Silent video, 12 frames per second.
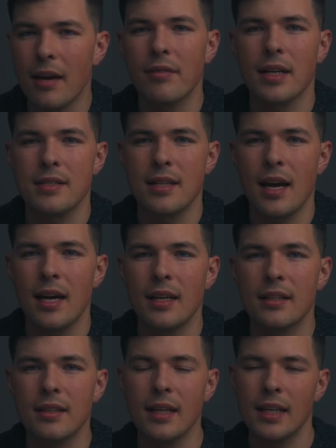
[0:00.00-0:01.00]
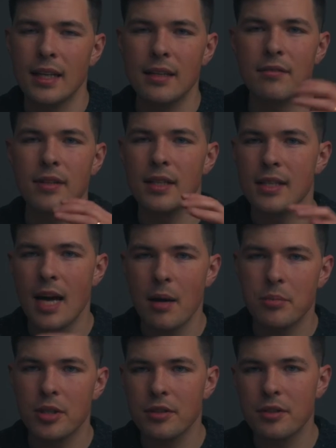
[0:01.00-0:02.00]
FX9 like EV
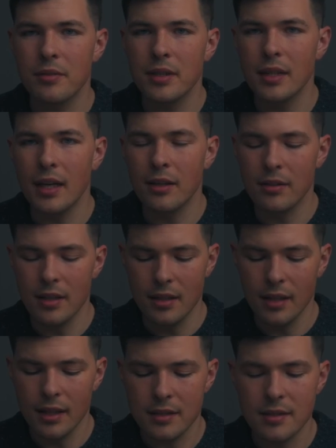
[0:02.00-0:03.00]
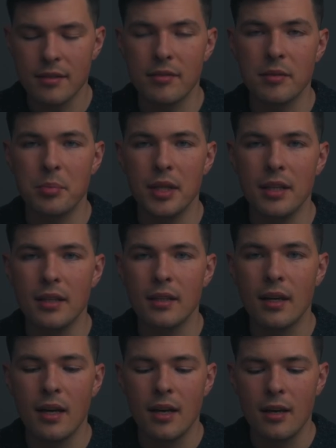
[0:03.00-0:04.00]
adapter to it. I know that like CVP
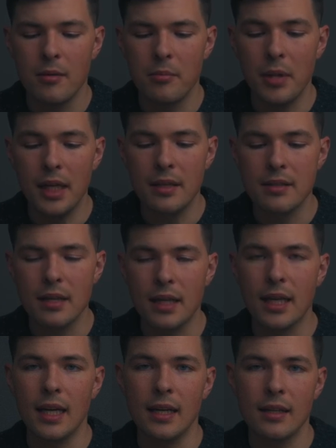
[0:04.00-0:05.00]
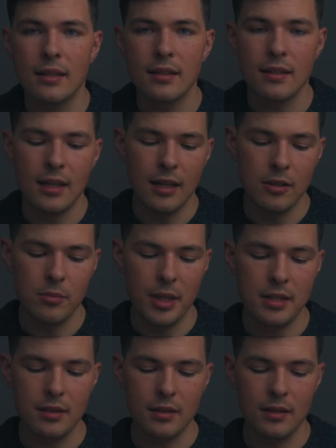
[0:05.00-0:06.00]
makes a kit that you
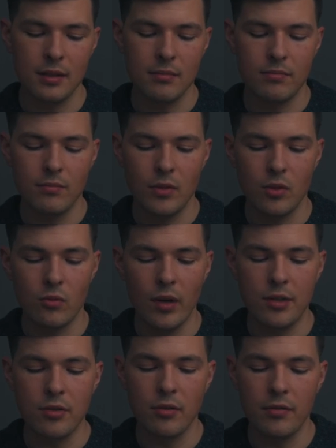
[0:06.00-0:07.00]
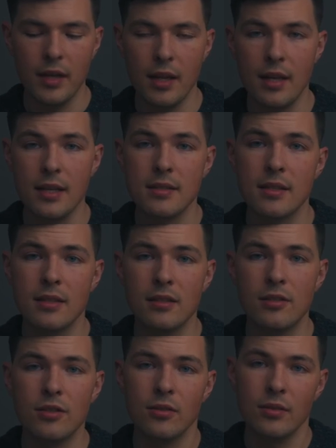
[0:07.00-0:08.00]
basically retrofit this
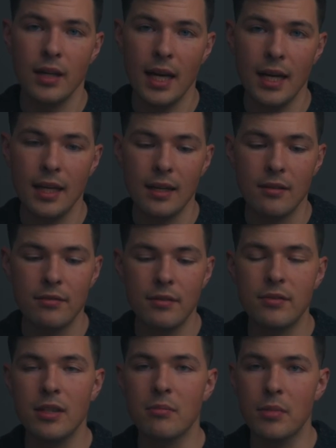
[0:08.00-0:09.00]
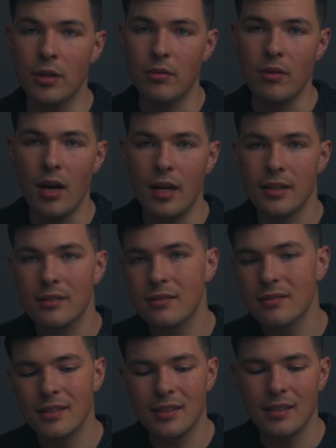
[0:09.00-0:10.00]
into a 15 mil rod
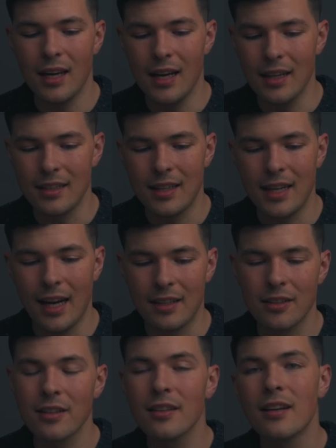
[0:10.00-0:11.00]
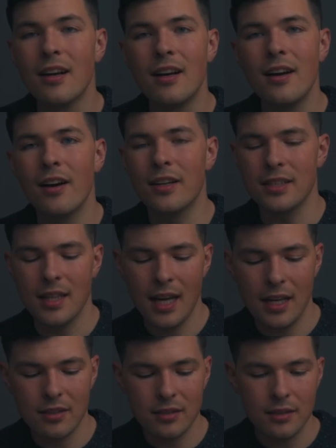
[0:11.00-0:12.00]
connector onto the
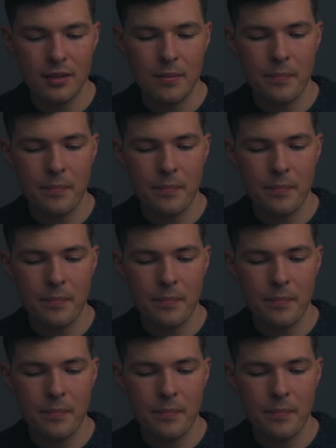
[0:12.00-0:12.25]
handle.